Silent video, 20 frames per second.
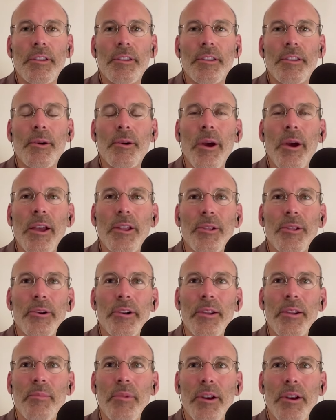the way I
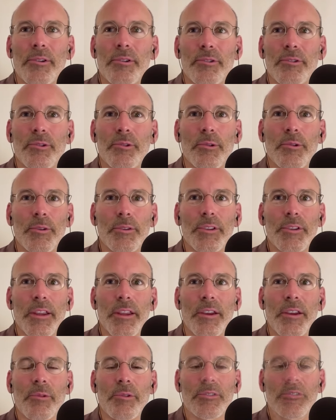learned it in medical school is
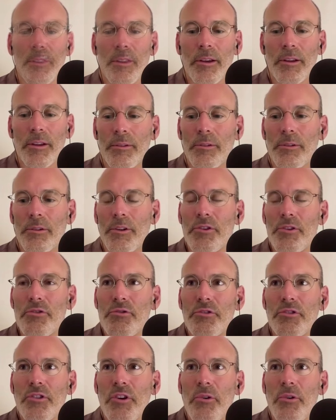like it was a, a,
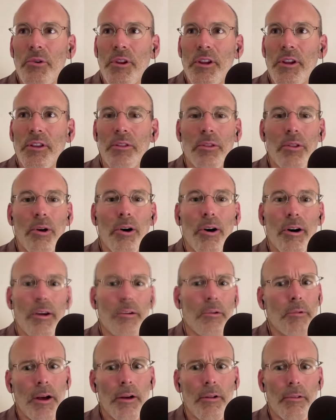Newtonian
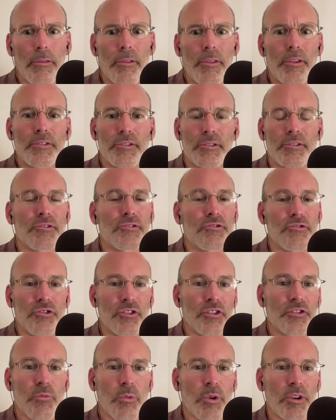law. Well, this is
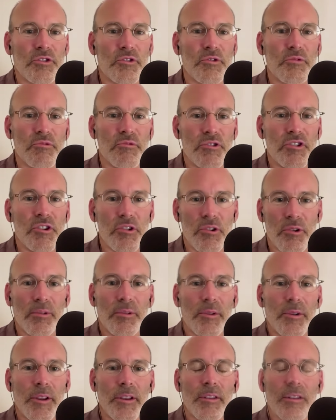just what you
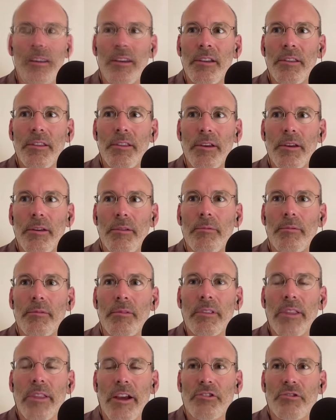do. And the
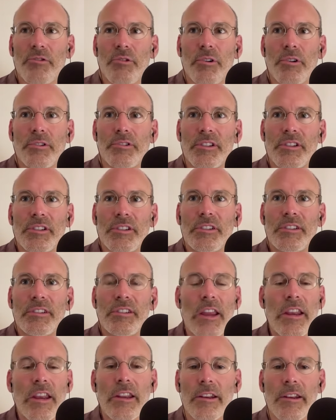lecturer just
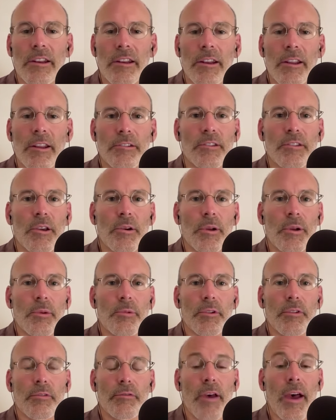stated it as though
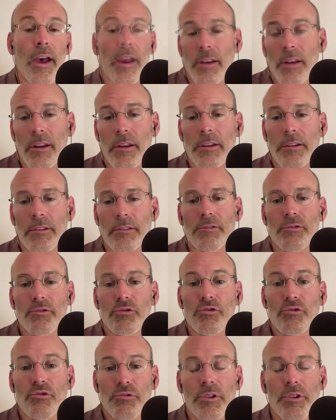it was fact. It is
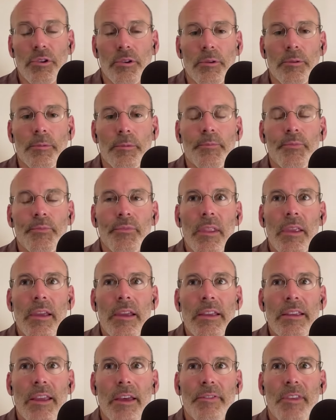true.
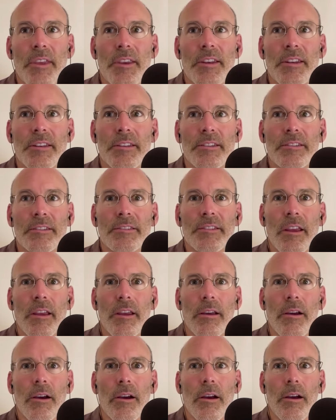Yet they didn't say